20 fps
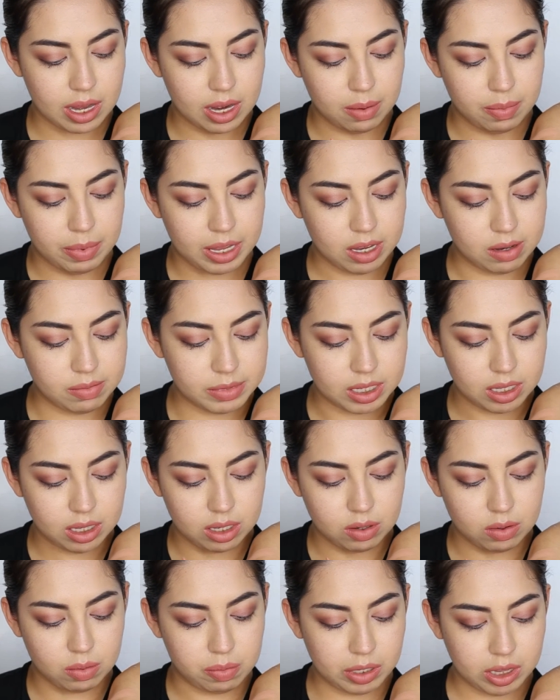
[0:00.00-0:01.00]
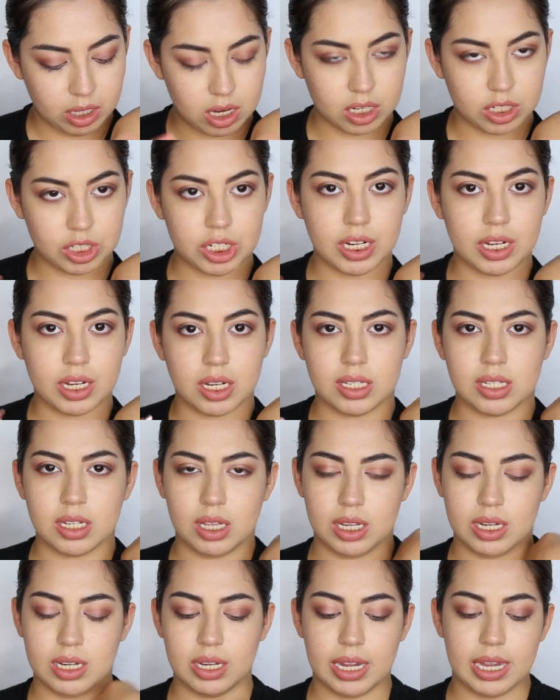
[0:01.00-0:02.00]
and it becomes a little blotchy because
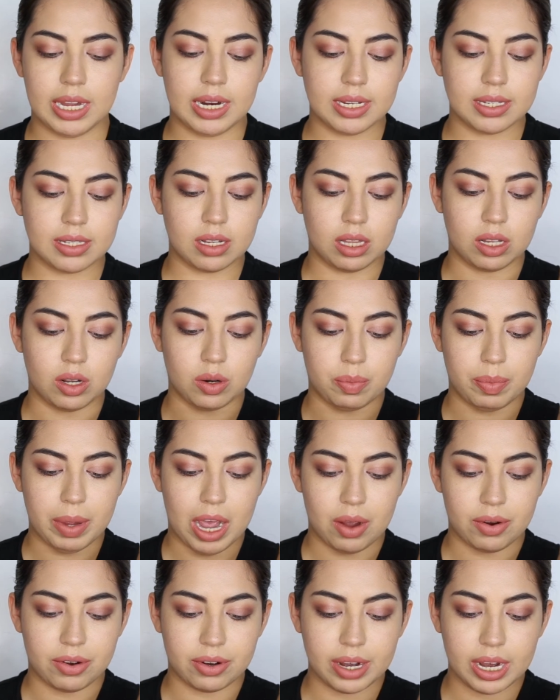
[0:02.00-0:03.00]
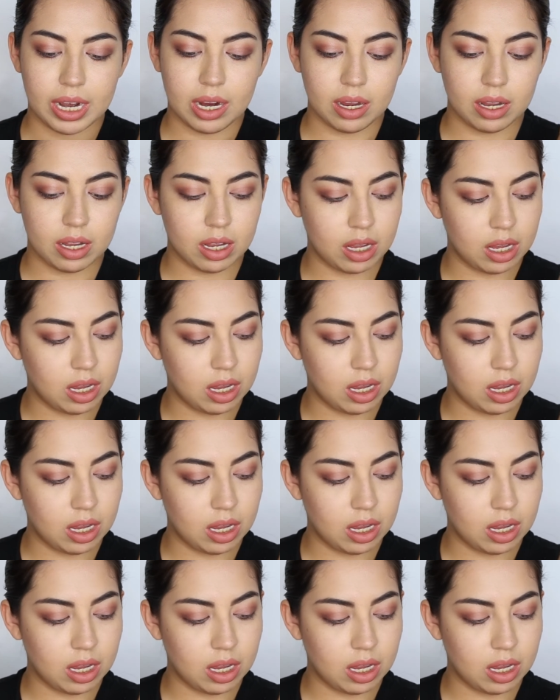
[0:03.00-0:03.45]
it is a little powdery.